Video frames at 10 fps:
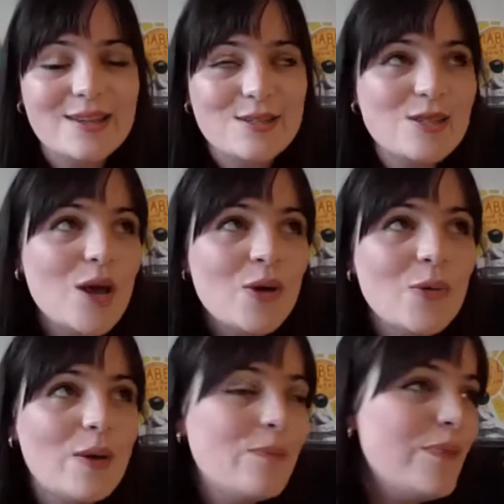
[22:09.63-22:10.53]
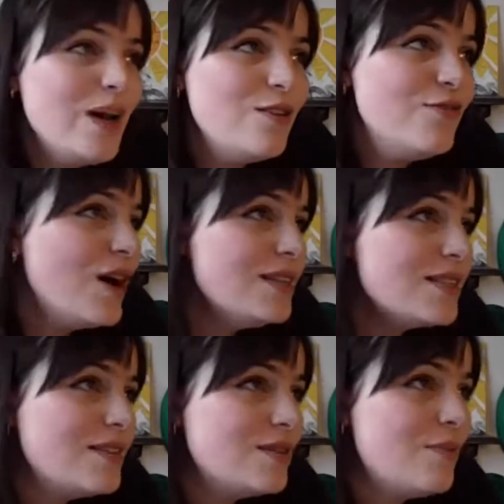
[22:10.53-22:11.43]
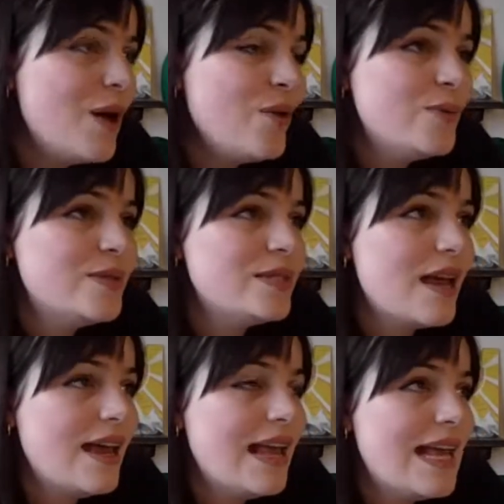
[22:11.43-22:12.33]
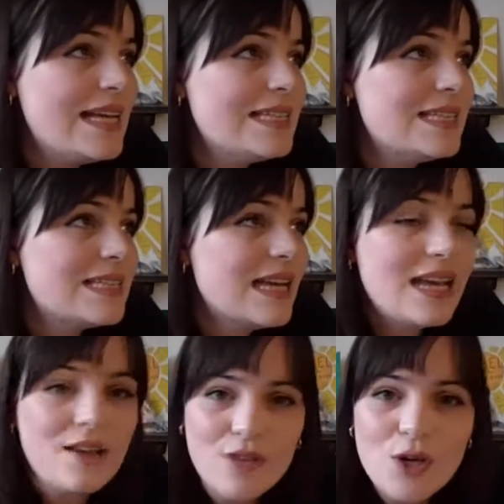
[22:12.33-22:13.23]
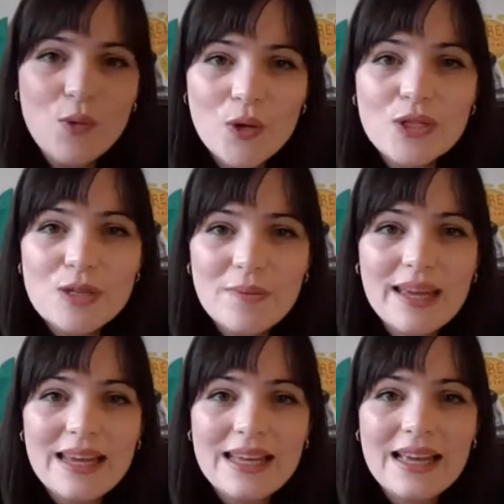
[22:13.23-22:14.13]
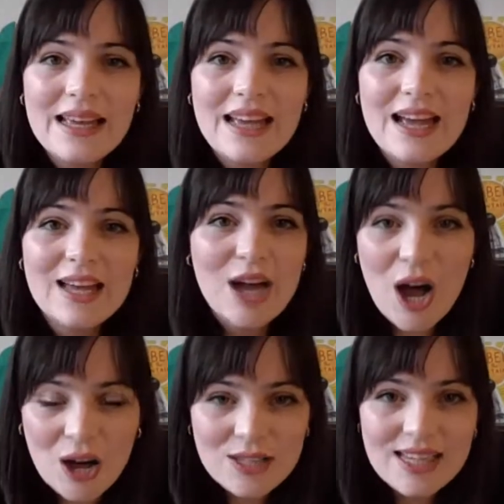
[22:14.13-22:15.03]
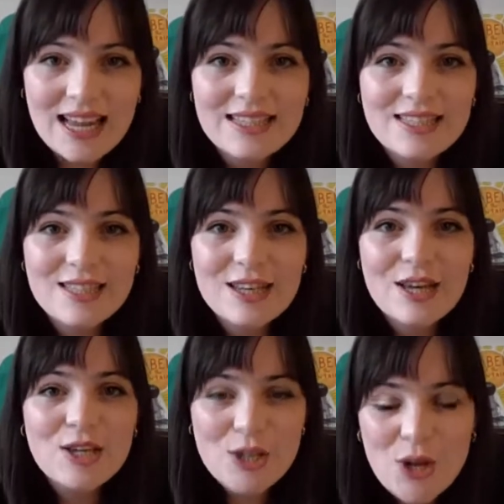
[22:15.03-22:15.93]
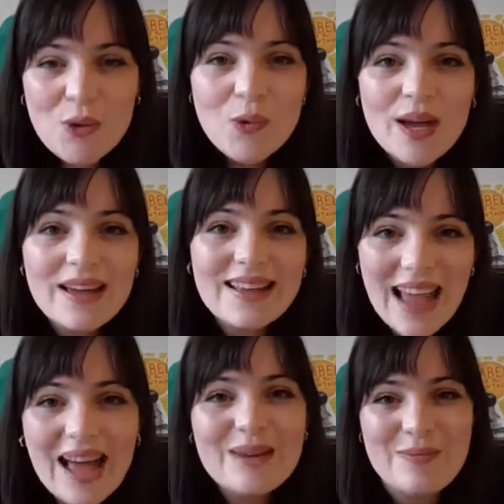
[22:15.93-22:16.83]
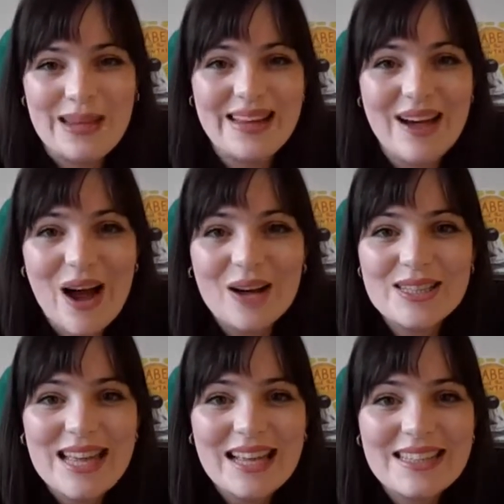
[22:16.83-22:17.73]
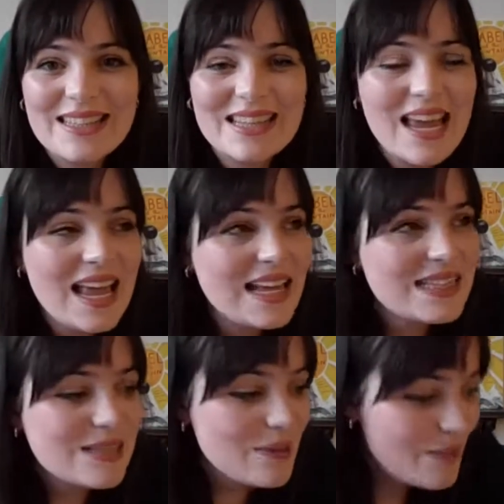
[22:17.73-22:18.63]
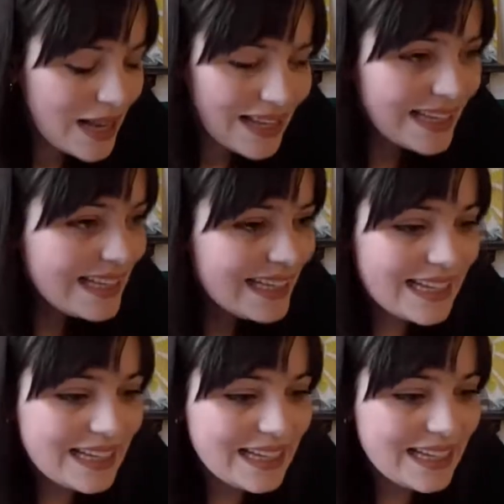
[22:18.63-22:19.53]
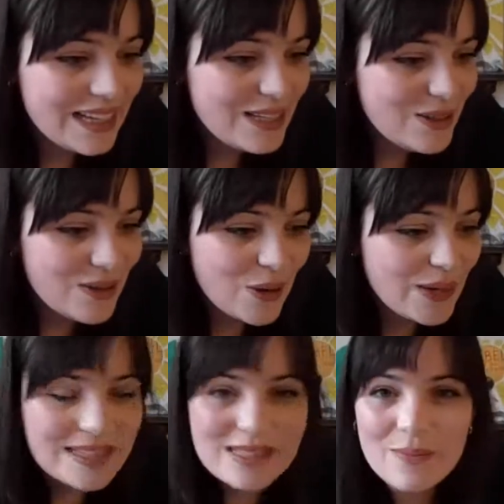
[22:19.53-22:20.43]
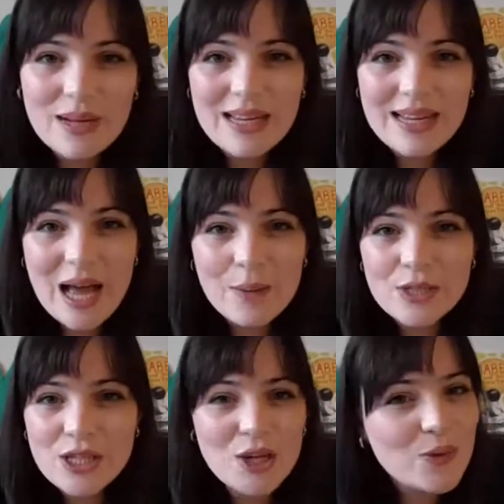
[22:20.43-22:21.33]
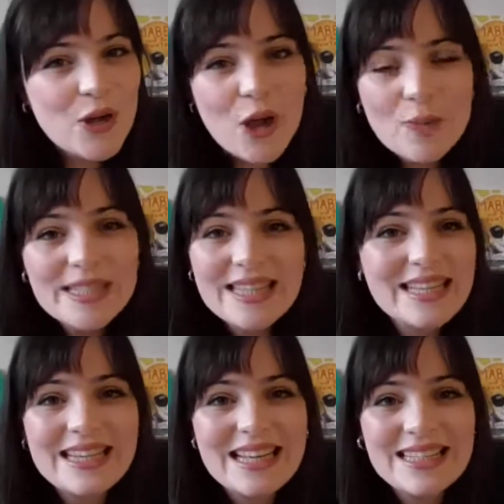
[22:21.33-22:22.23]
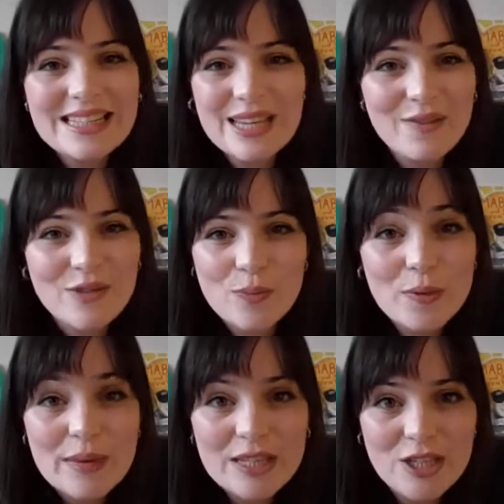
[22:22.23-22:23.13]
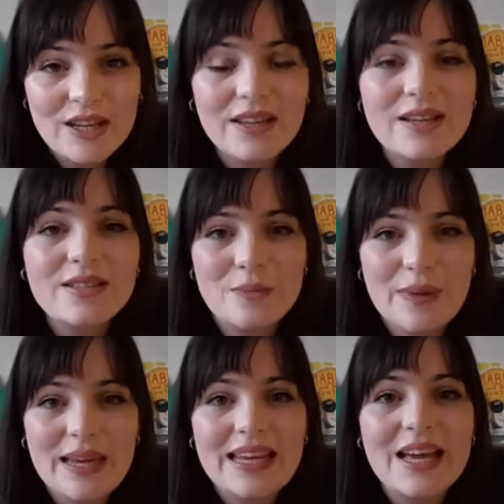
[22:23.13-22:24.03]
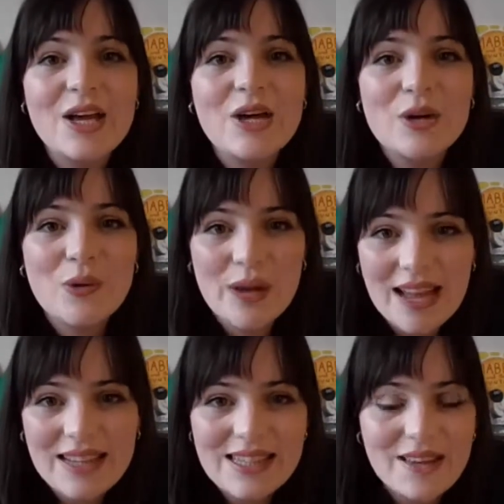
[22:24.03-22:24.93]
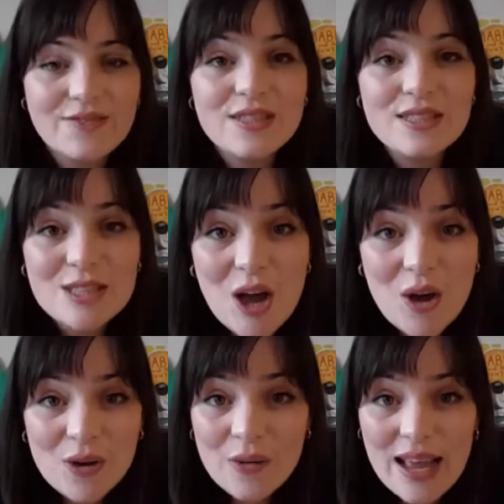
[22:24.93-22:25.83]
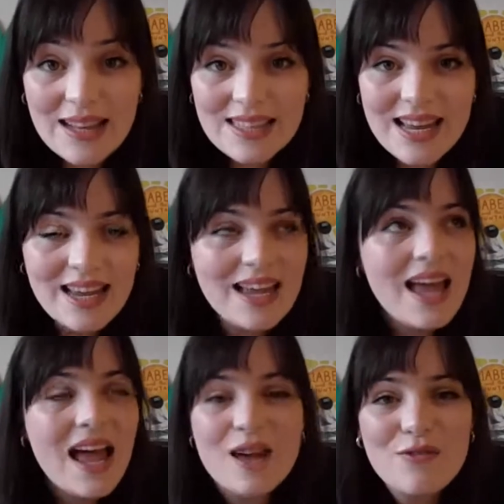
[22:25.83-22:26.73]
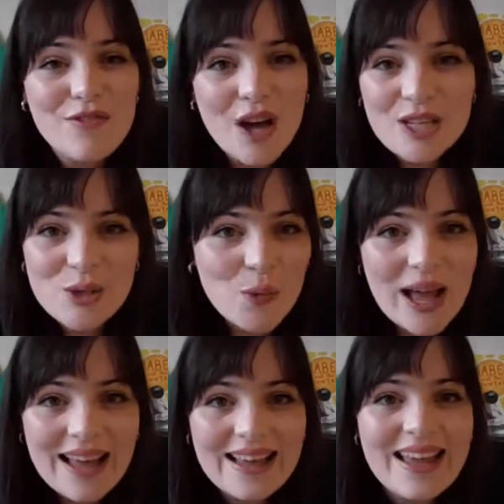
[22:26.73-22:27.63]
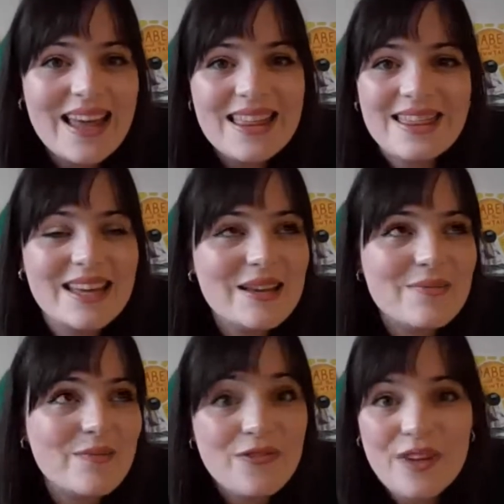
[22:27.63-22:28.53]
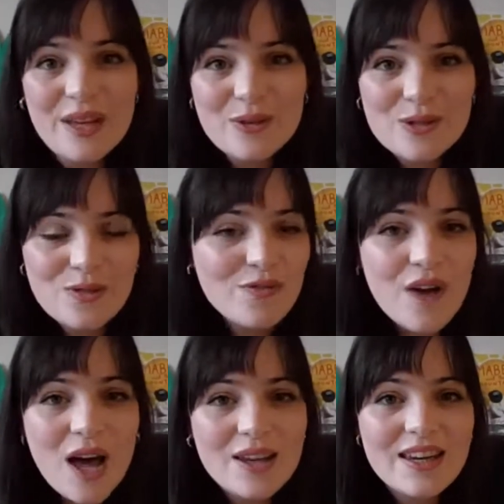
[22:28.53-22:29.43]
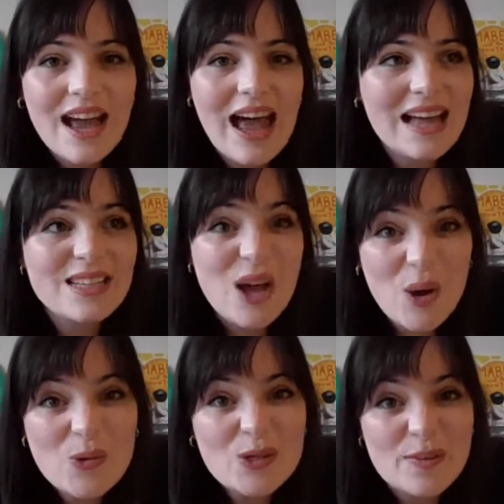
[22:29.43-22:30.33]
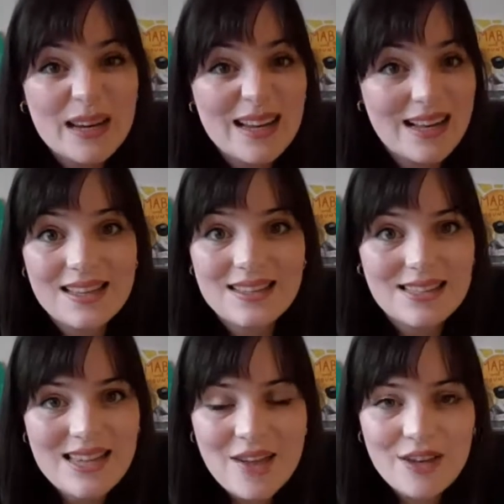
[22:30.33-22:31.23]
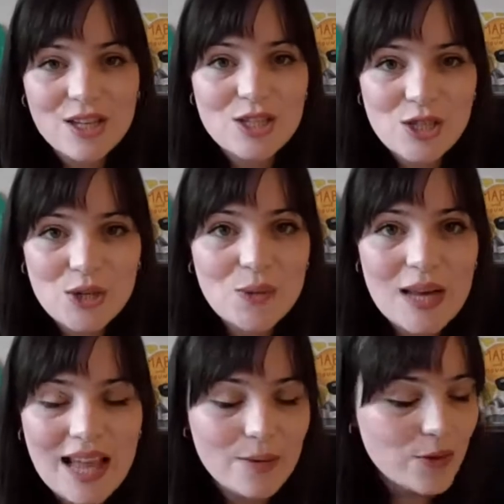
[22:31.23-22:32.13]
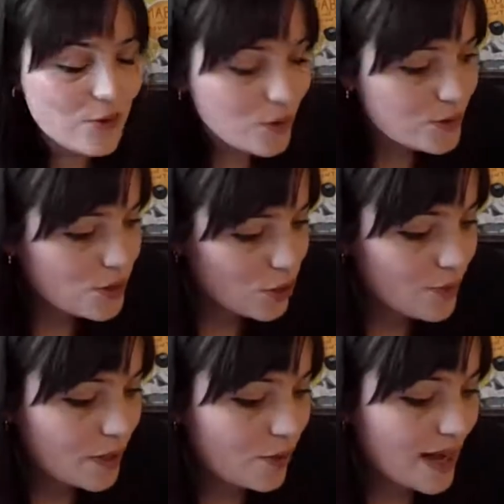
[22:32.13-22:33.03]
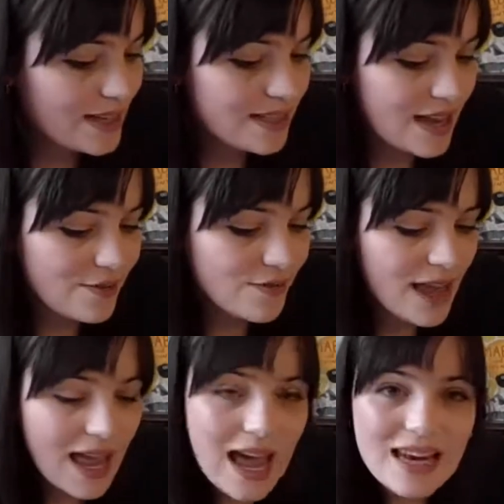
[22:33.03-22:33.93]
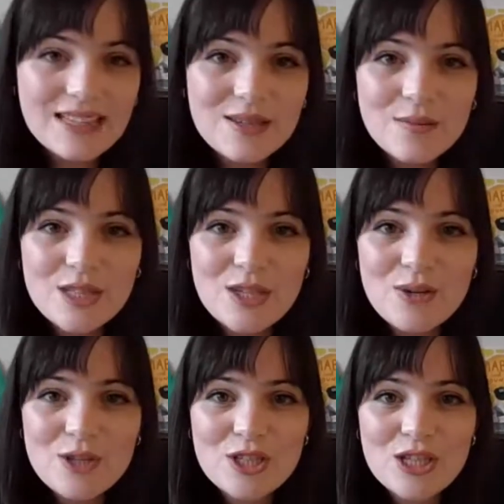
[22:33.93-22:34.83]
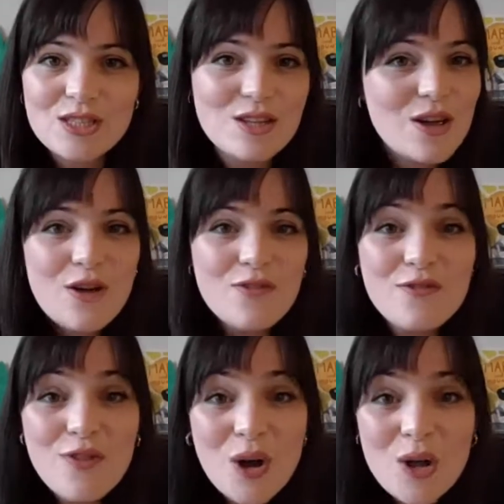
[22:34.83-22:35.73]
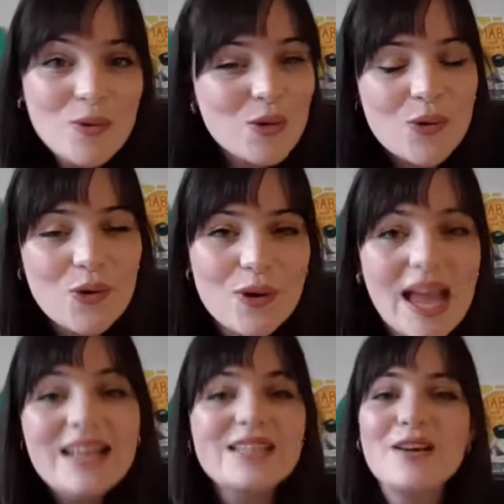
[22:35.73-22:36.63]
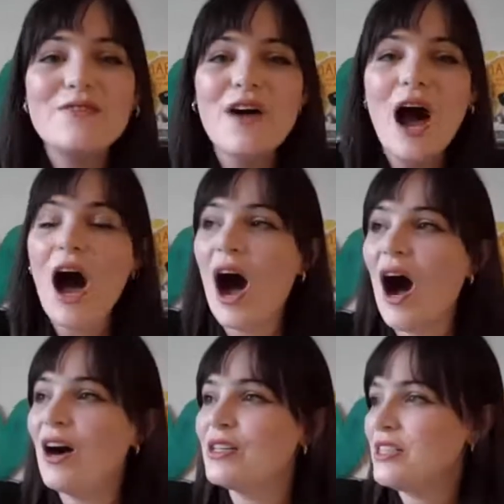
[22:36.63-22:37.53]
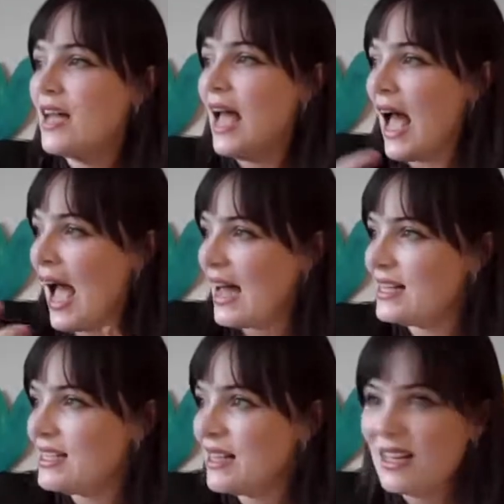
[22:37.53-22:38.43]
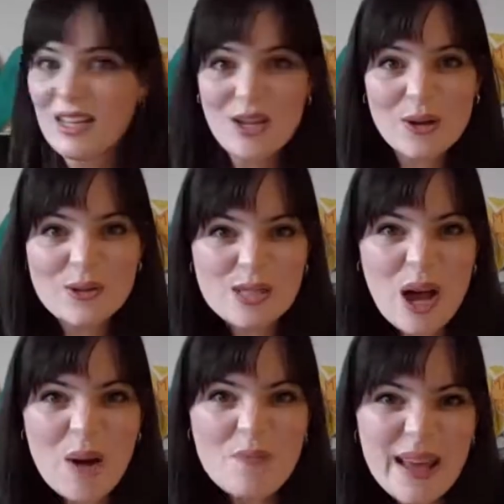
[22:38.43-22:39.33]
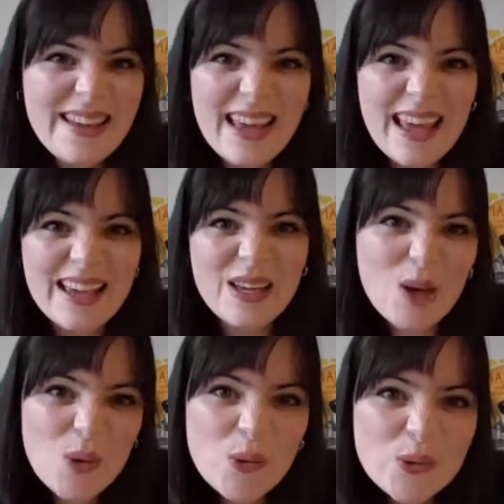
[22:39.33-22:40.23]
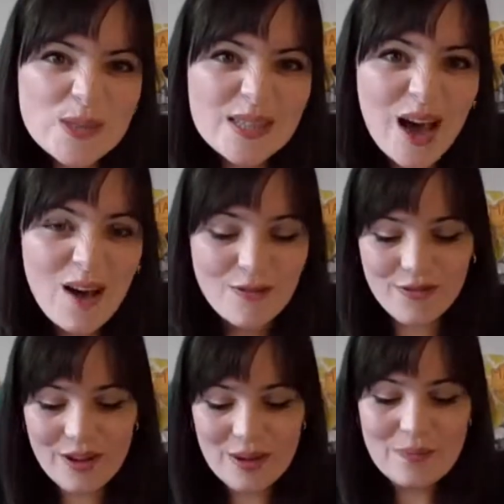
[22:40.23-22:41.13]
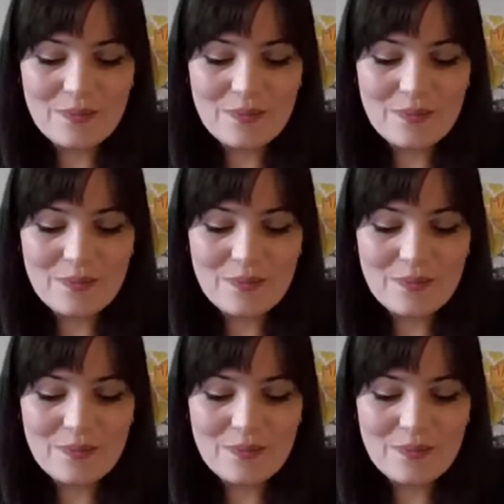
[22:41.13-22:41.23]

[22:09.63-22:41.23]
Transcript: So my advice, I suppose, is if you want to be an artist, you can be an artist. It's completely, it's completely up to you. Nobody needs to give you permission to be creative. Start creating and find a way that feels fun. And ultimately, it's never too late. We're all super creative, and it's up to you to just follow your creative heart and, start making cool stuff.